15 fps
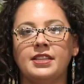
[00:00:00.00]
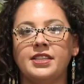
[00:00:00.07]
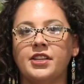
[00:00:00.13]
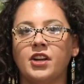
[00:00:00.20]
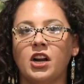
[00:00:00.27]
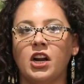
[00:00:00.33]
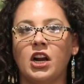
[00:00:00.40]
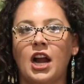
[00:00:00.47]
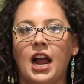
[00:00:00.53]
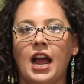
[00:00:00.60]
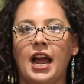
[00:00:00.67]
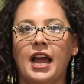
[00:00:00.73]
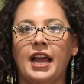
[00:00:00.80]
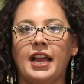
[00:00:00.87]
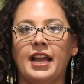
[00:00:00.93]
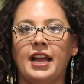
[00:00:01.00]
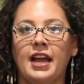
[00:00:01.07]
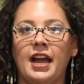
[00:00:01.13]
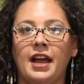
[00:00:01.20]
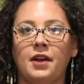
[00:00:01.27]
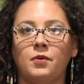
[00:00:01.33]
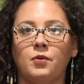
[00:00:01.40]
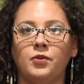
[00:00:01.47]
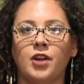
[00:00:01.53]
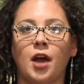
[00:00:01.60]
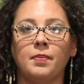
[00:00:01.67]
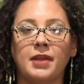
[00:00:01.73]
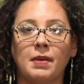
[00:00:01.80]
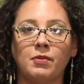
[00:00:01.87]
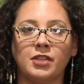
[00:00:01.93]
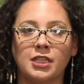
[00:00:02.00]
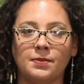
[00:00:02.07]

This year, I will not be able to